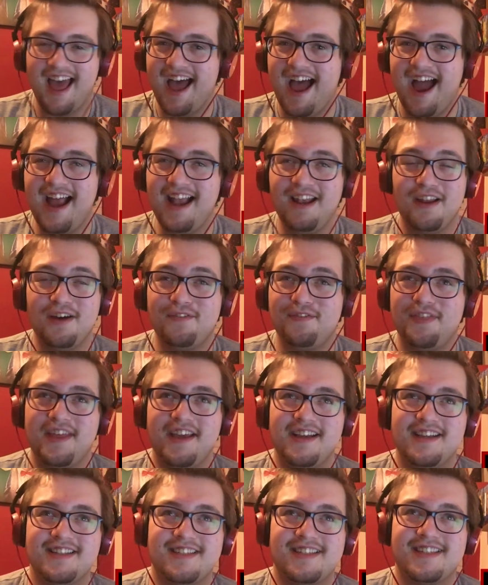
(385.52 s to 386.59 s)
I love
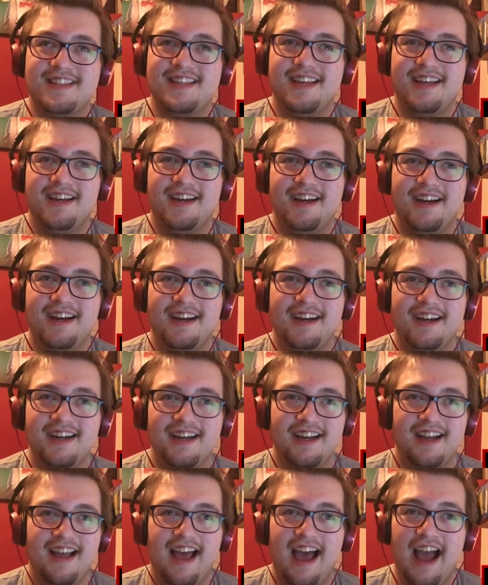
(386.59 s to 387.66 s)
this.
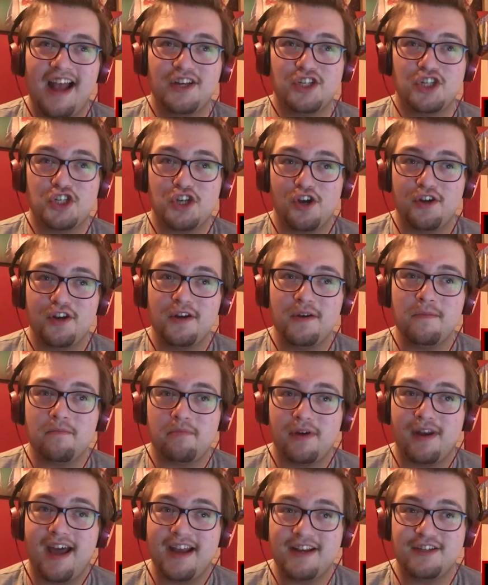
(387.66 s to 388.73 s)
I shouldn't,
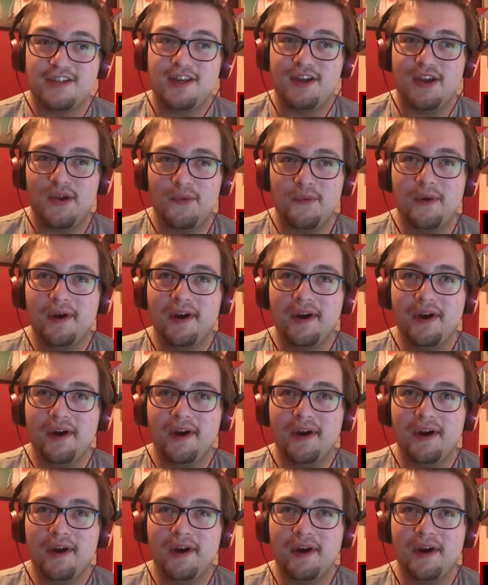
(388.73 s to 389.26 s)
but I do.